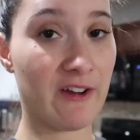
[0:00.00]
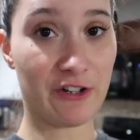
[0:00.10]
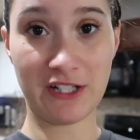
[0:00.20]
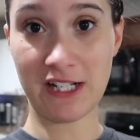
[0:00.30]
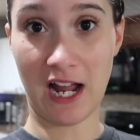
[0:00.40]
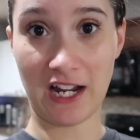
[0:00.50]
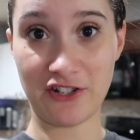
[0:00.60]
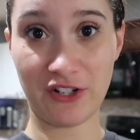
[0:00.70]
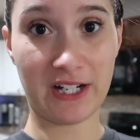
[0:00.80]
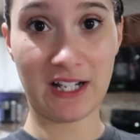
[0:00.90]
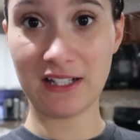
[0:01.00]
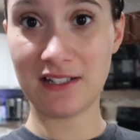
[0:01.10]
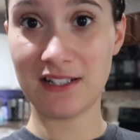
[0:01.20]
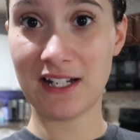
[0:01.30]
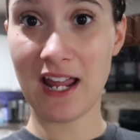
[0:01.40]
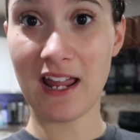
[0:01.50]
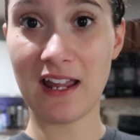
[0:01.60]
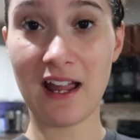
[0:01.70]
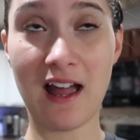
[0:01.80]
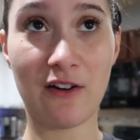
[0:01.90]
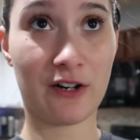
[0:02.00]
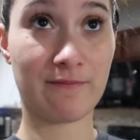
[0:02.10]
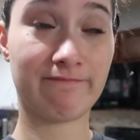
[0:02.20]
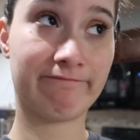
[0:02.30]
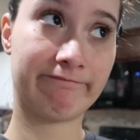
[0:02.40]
very dehydrated today, I